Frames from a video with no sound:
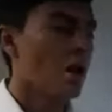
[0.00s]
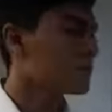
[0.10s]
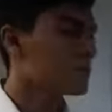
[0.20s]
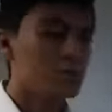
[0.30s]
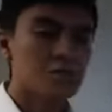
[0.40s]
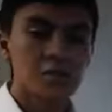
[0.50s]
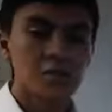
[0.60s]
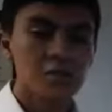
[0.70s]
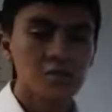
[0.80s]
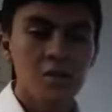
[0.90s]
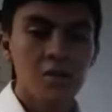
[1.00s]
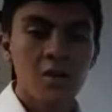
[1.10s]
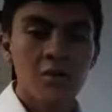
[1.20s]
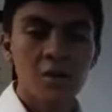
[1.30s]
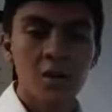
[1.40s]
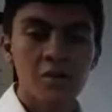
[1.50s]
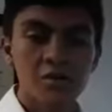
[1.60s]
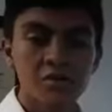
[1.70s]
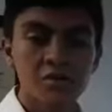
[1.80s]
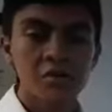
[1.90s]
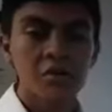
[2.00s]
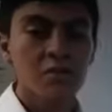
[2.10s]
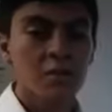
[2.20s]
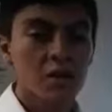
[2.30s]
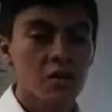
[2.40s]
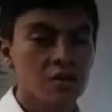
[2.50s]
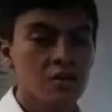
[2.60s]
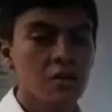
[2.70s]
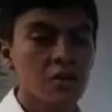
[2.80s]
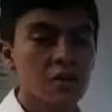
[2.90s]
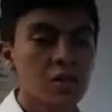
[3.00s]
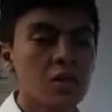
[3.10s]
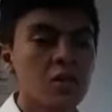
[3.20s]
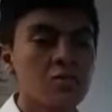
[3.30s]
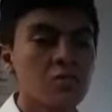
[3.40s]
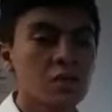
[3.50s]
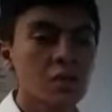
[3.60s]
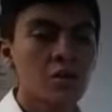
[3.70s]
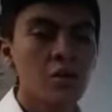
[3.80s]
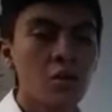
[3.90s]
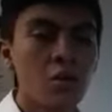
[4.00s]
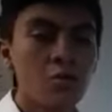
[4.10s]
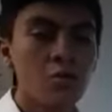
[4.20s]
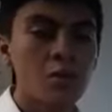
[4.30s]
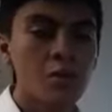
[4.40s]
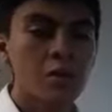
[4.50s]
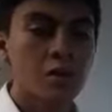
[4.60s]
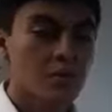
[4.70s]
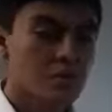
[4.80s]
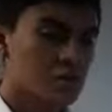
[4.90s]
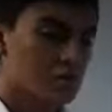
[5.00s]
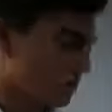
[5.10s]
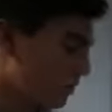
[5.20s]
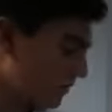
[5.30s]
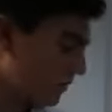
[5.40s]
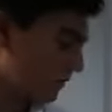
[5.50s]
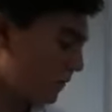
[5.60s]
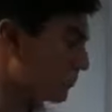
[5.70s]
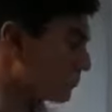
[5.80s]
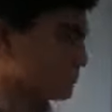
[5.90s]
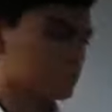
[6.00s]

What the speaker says: Adding steel fibers significantly increased the load-bearing capacity of the beam.